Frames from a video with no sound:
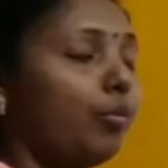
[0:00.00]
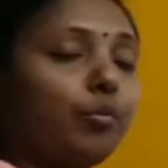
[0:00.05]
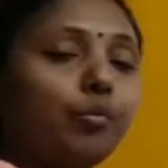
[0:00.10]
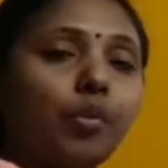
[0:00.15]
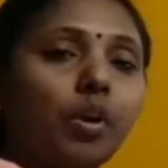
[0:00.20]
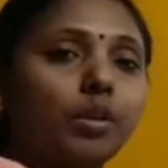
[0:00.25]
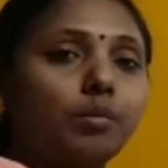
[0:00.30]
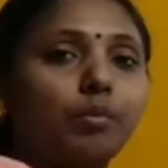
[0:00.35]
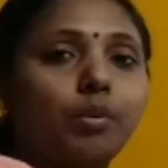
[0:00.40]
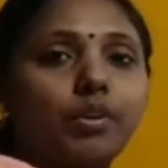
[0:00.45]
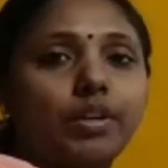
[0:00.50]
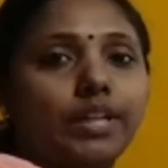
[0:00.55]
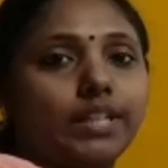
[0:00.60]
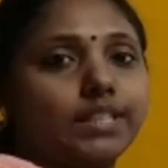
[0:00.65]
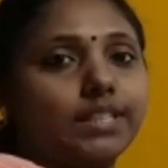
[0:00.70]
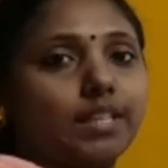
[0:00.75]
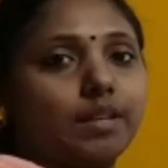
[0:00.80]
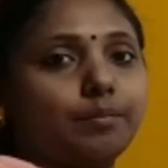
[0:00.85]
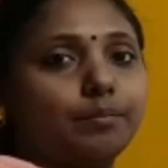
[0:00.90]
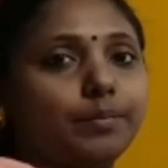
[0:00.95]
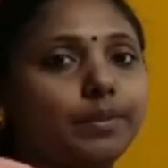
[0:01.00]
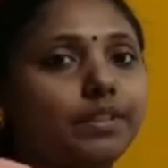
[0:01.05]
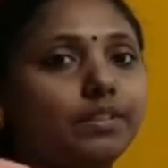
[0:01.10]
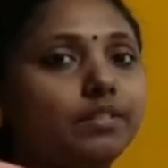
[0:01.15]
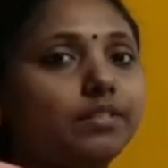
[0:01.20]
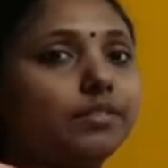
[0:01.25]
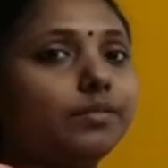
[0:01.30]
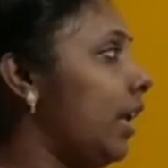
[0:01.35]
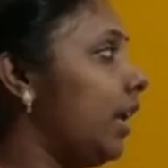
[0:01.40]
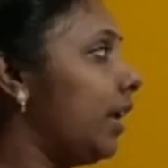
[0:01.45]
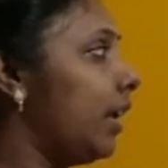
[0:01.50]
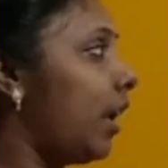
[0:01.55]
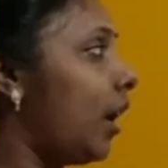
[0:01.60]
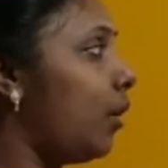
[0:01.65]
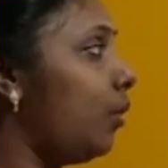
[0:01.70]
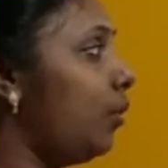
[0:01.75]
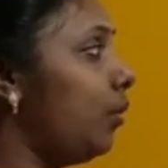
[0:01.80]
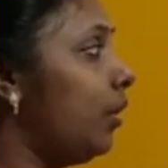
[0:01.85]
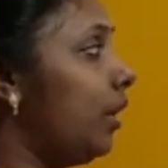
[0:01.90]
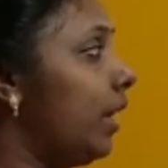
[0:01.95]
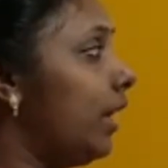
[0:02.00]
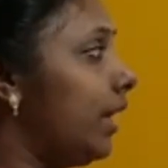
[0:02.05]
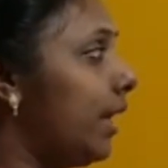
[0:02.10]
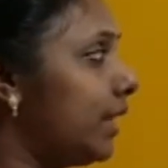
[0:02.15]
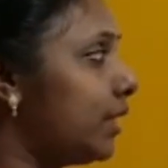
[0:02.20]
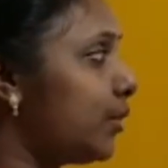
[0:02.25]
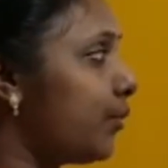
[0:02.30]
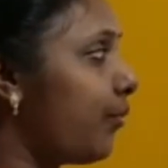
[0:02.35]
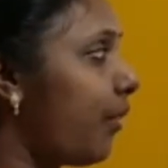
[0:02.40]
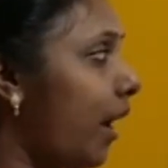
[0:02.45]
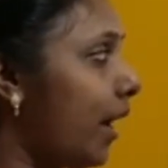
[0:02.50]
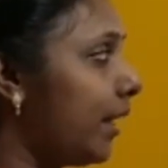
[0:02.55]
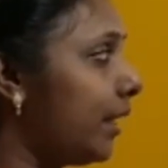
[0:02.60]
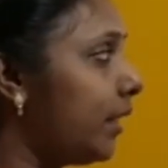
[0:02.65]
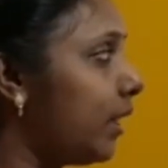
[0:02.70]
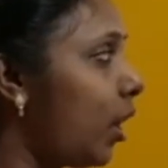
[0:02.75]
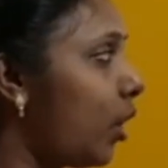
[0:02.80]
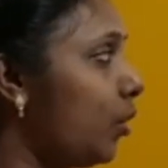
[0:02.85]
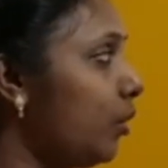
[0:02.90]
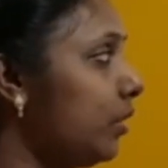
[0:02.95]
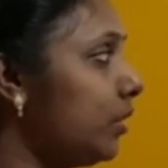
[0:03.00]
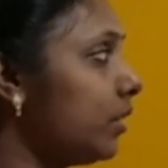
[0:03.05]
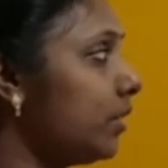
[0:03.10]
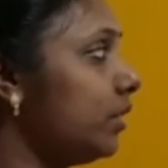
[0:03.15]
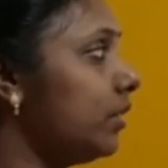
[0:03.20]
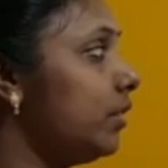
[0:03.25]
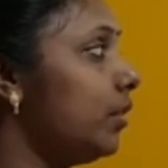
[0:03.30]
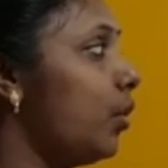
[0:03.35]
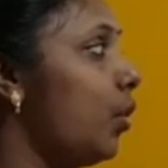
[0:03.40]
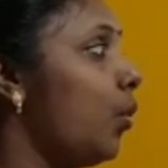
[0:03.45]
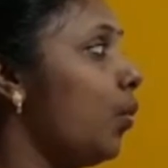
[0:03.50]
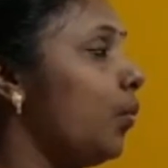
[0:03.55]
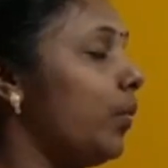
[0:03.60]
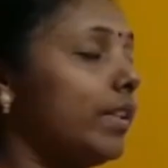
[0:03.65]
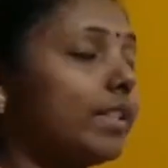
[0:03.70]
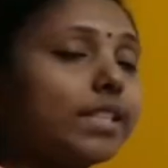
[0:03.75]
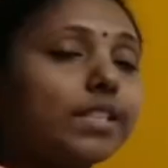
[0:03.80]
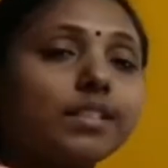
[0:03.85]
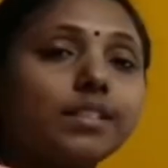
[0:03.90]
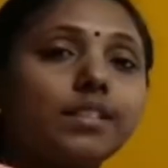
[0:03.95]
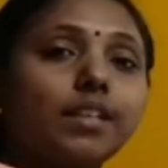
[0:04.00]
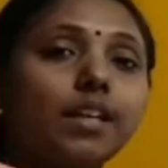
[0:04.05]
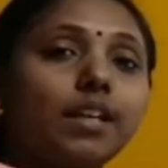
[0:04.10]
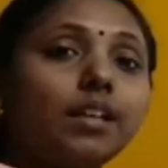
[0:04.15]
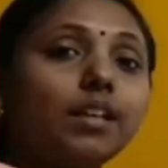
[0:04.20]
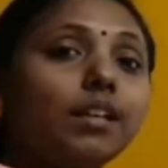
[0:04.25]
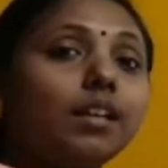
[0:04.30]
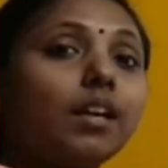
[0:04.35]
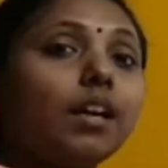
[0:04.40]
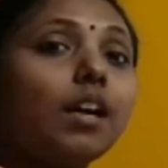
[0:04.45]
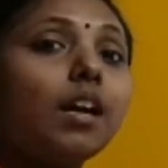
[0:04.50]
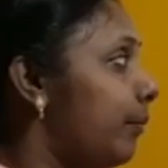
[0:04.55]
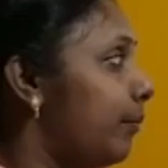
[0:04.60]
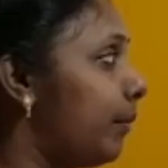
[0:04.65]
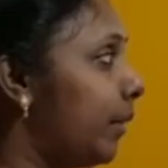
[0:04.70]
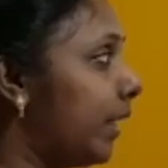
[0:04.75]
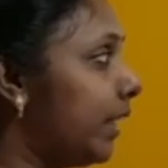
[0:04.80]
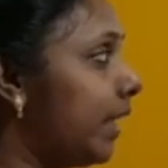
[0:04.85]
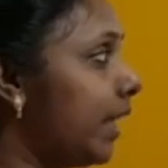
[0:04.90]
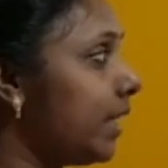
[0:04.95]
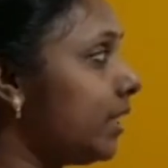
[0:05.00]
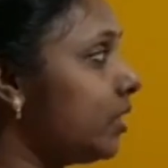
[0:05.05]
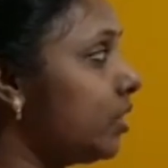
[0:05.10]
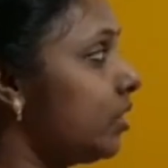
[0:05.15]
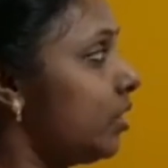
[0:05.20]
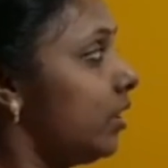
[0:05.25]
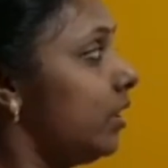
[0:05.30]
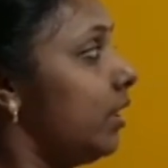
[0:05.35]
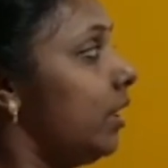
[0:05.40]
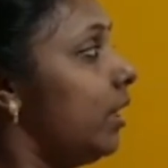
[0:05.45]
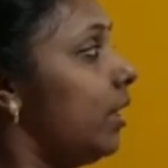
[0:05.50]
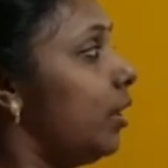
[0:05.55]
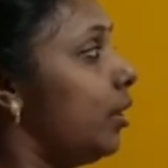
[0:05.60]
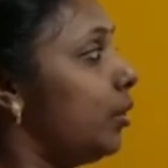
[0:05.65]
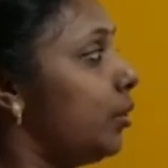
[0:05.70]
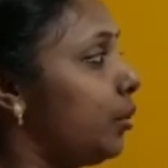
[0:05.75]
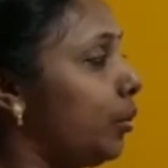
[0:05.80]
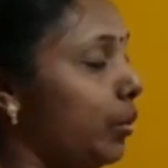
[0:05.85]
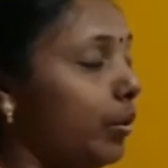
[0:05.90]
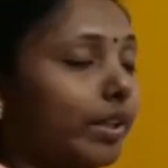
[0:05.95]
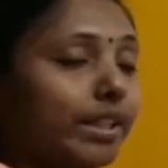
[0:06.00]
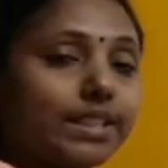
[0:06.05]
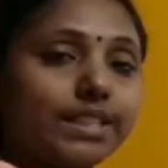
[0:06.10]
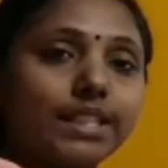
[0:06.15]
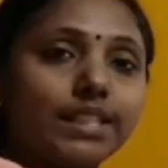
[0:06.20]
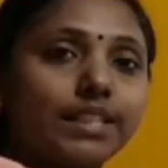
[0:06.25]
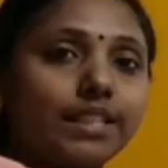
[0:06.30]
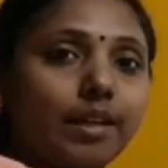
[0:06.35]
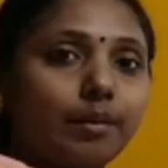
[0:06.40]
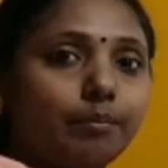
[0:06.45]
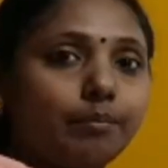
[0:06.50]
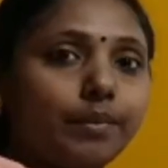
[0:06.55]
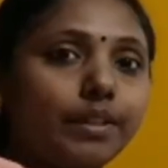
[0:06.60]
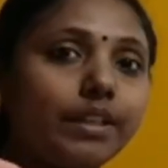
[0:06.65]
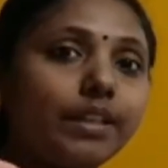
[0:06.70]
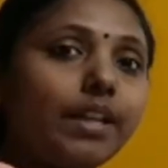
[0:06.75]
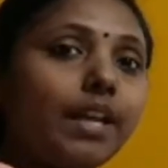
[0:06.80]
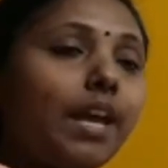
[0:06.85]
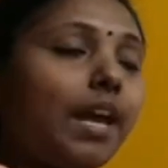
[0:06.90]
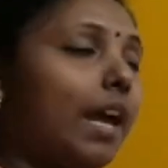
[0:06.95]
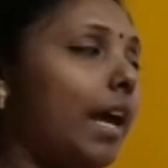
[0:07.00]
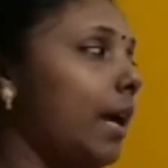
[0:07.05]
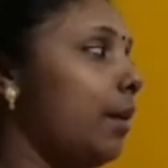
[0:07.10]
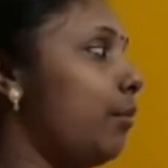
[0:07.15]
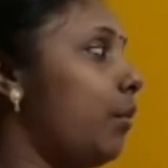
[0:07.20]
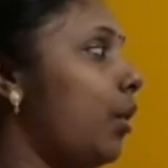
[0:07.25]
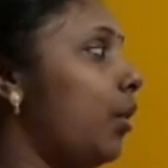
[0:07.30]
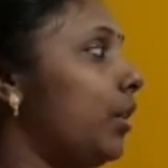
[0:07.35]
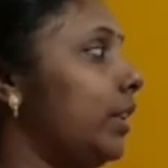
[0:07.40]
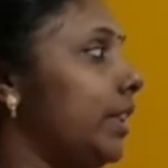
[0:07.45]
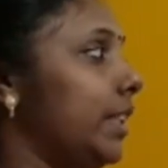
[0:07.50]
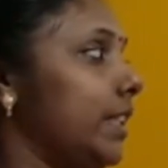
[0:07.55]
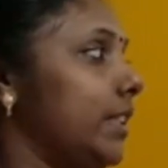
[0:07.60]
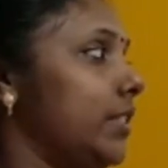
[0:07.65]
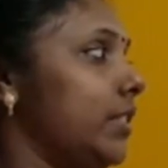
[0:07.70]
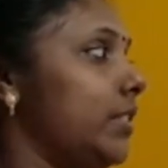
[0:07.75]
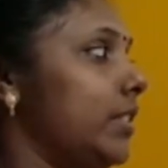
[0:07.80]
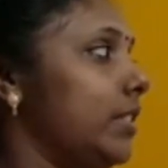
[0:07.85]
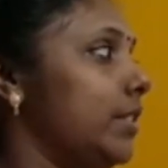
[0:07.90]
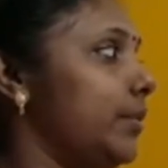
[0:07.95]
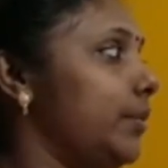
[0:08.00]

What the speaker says: one more example. Now, let's find out which is the biggest two-digit number among these.